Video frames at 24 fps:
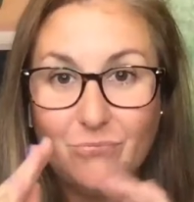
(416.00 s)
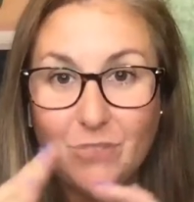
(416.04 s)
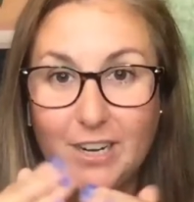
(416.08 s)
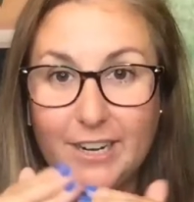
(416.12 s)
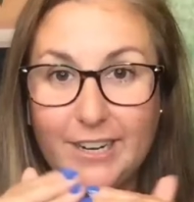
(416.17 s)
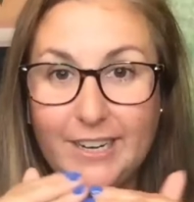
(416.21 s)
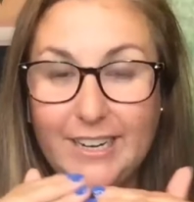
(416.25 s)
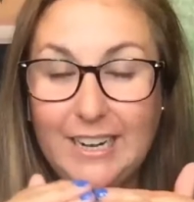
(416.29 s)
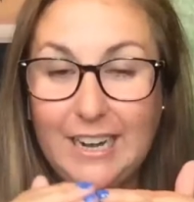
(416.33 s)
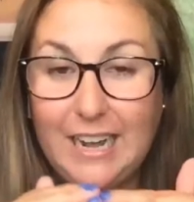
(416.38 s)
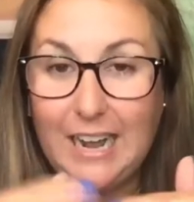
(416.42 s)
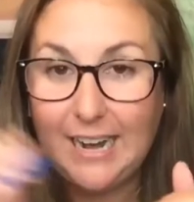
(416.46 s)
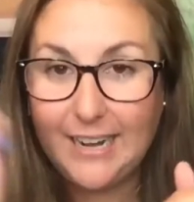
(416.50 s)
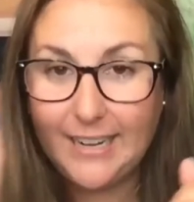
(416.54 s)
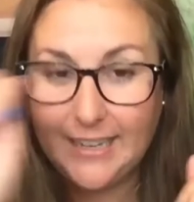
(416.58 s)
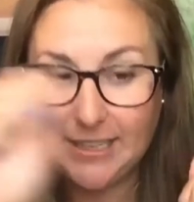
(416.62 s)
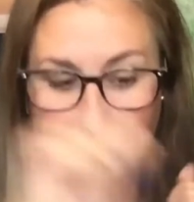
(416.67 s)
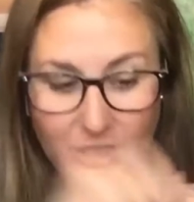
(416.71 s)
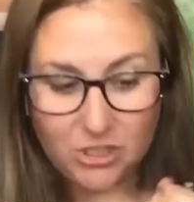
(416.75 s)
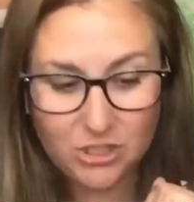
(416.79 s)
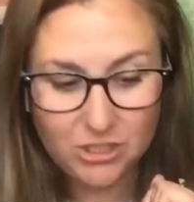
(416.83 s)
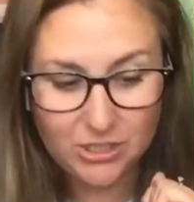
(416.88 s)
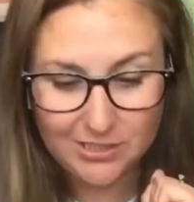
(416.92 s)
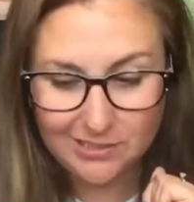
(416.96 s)
right? I
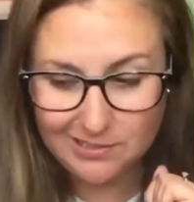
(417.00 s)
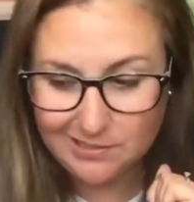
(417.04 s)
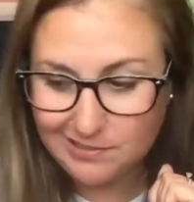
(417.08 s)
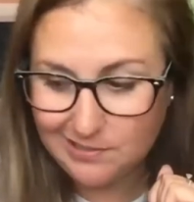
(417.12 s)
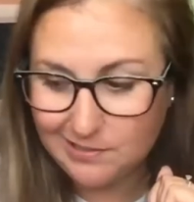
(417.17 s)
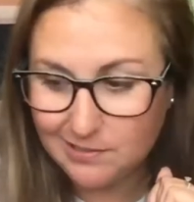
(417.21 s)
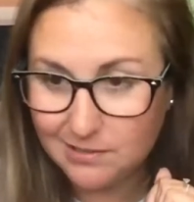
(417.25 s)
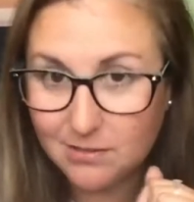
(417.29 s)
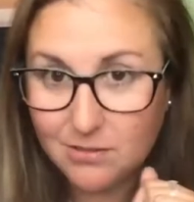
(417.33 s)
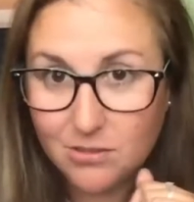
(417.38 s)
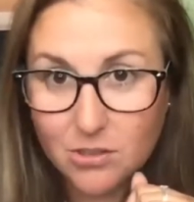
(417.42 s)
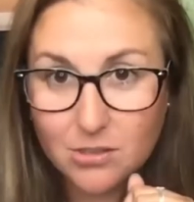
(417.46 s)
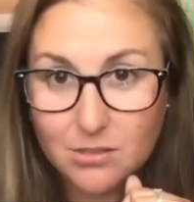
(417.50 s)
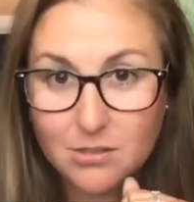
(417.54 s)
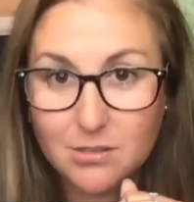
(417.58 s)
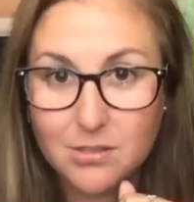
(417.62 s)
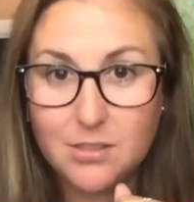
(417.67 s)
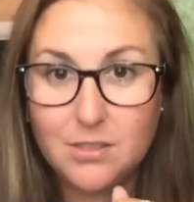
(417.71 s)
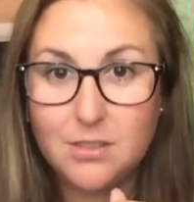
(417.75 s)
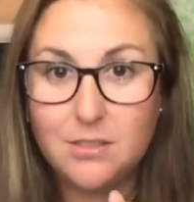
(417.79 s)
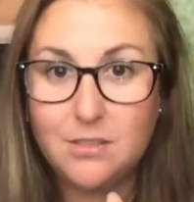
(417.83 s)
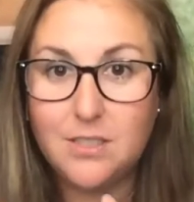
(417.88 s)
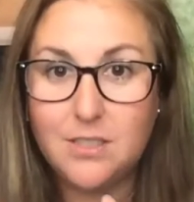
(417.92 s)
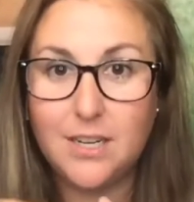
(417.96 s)
can just
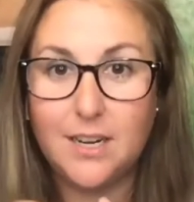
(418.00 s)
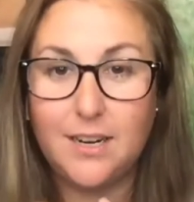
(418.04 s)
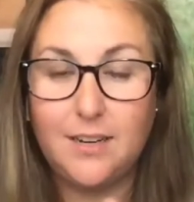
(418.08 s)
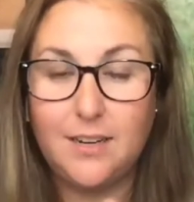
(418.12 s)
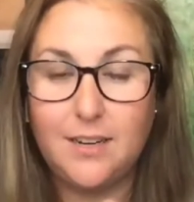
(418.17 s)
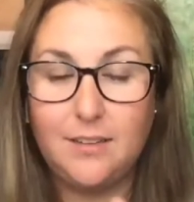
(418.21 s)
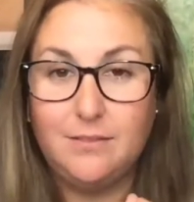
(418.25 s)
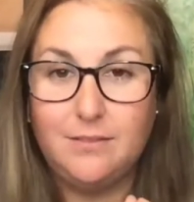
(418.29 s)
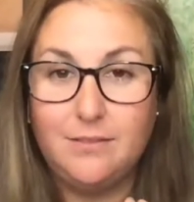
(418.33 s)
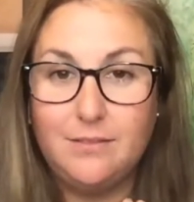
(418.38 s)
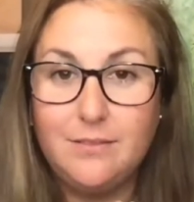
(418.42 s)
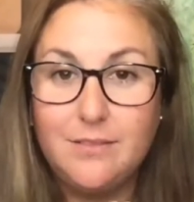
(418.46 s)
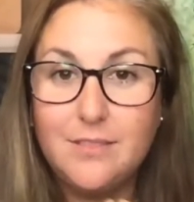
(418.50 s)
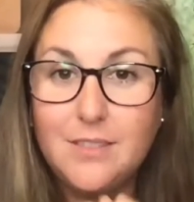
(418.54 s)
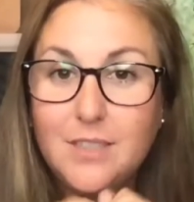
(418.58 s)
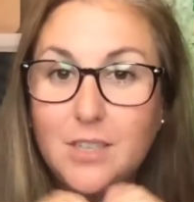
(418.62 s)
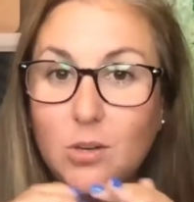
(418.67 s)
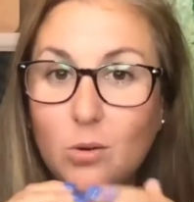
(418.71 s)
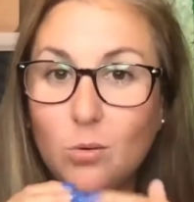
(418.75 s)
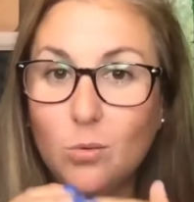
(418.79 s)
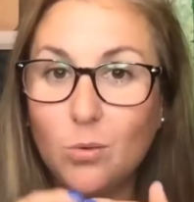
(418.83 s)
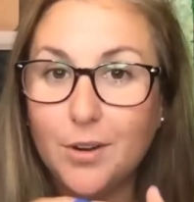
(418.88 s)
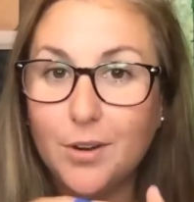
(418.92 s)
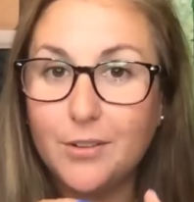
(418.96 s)
done.
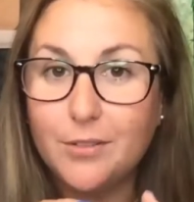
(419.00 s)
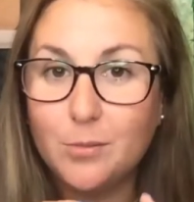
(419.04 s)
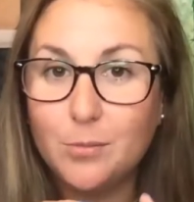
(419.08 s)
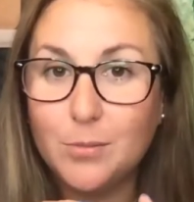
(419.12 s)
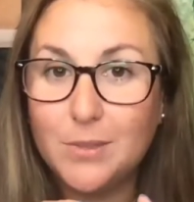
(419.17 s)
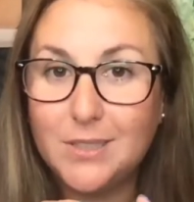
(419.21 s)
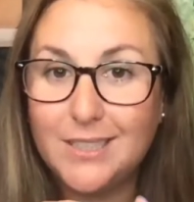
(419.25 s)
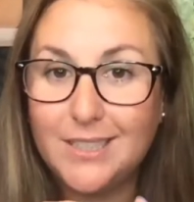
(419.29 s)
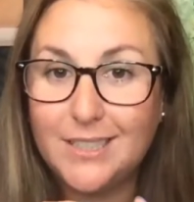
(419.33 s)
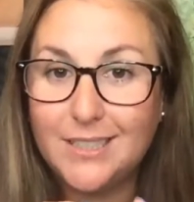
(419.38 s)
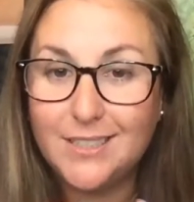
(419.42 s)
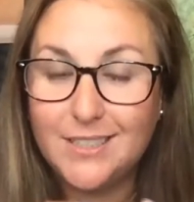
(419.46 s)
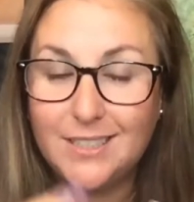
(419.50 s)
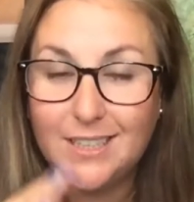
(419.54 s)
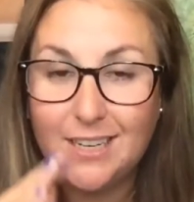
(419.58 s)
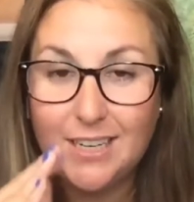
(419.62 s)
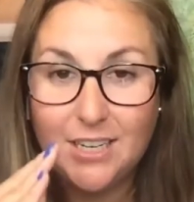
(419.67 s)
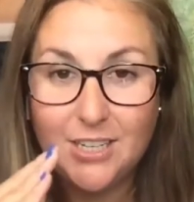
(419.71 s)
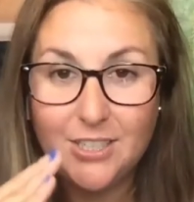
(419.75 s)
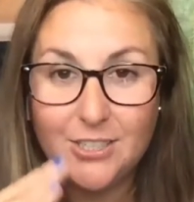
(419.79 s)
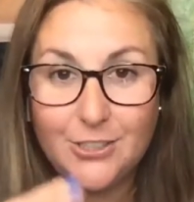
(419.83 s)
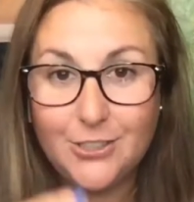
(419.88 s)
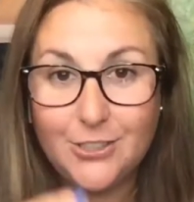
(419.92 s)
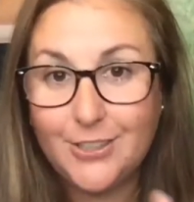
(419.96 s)
Work from a list.
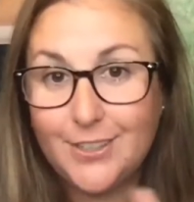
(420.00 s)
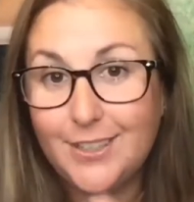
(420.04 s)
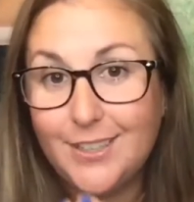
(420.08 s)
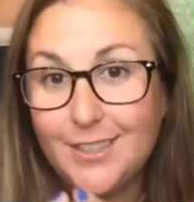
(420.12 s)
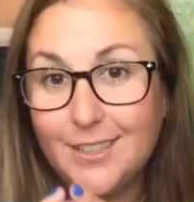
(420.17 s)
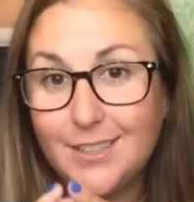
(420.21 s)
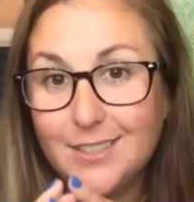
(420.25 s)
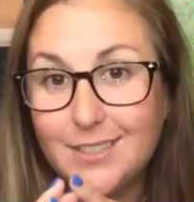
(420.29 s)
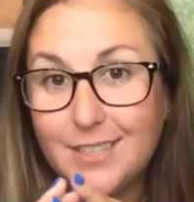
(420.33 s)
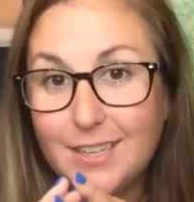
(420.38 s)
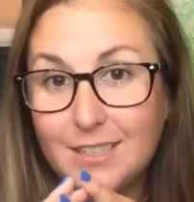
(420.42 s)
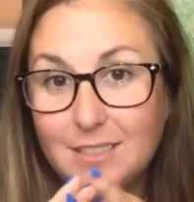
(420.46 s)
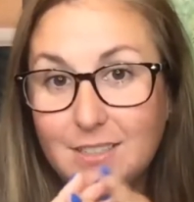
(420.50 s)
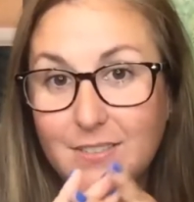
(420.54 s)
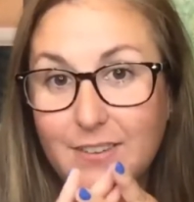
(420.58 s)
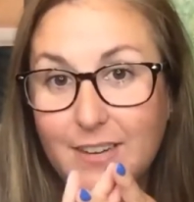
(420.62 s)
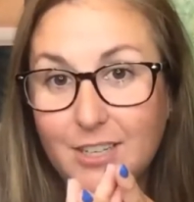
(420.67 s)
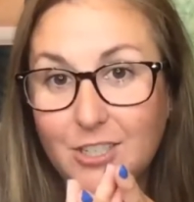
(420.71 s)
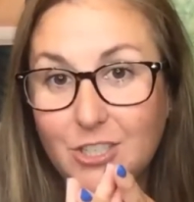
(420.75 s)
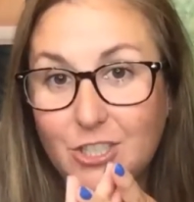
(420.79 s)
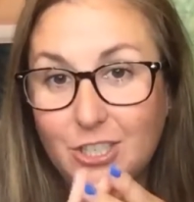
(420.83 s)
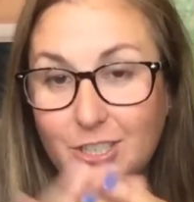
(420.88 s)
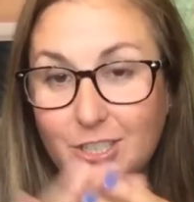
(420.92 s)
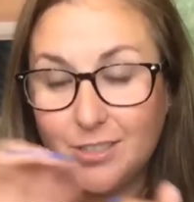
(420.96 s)
You're going to get a
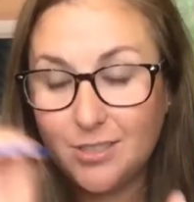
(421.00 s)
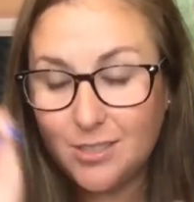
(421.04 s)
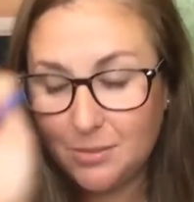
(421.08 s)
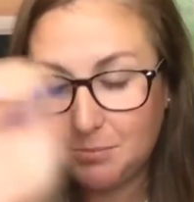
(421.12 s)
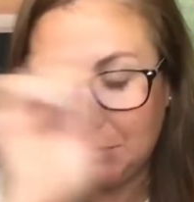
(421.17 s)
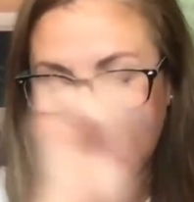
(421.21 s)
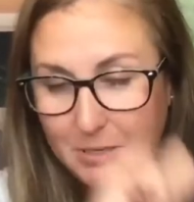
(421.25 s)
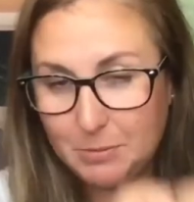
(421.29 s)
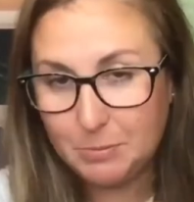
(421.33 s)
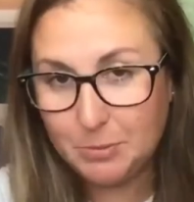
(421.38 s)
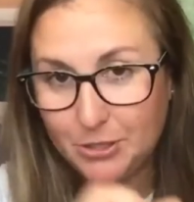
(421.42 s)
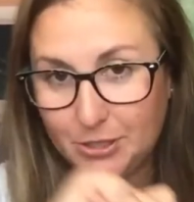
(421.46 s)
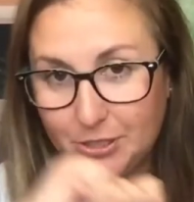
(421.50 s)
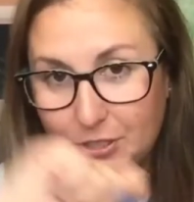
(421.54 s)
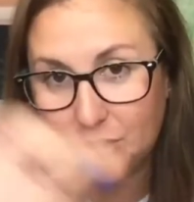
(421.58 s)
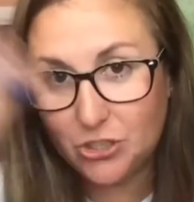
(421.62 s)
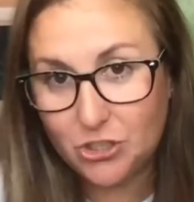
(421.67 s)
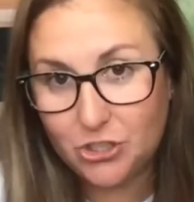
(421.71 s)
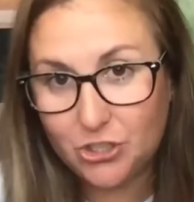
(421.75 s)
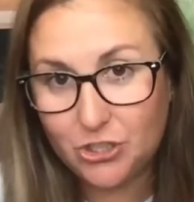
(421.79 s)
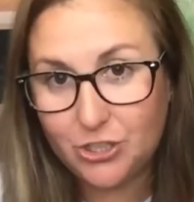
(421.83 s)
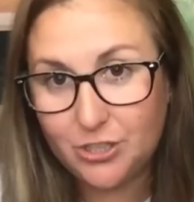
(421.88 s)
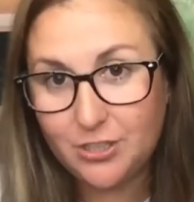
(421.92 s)
satisfaction to be able to,